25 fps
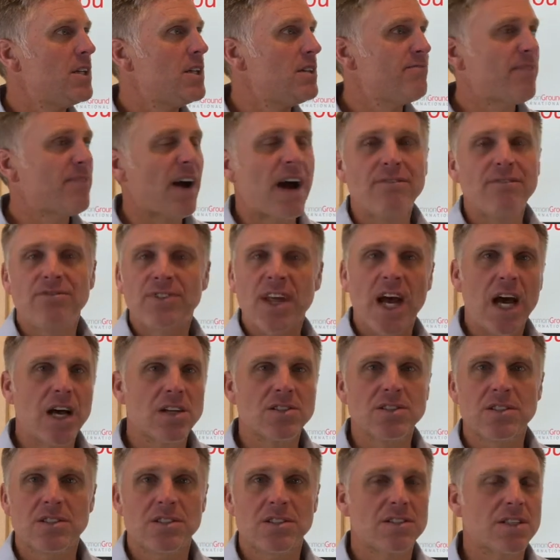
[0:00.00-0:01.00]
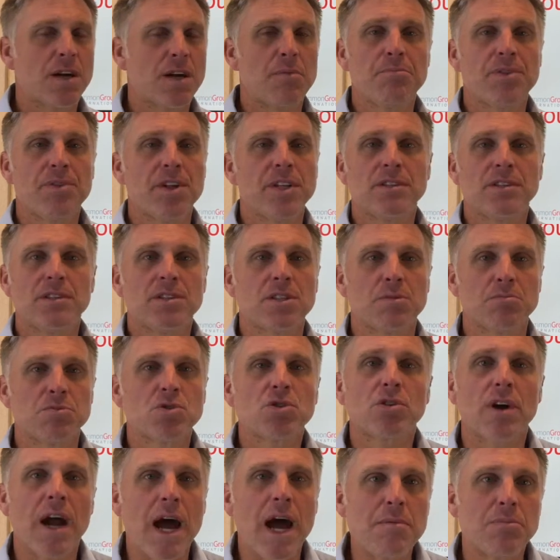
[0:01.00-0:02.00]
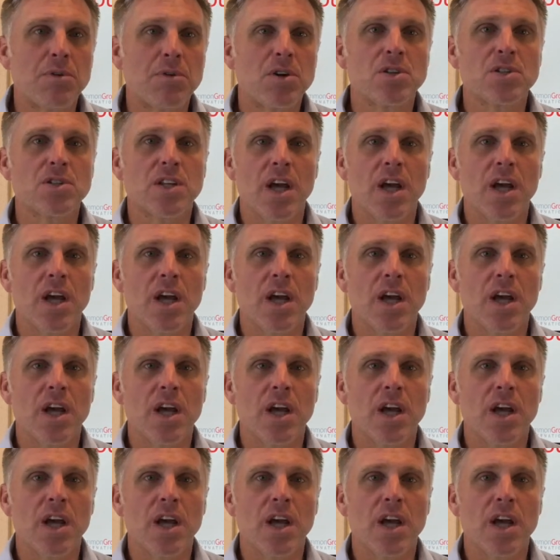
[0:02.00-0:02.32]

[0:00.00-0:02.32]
5,000 something subscribers,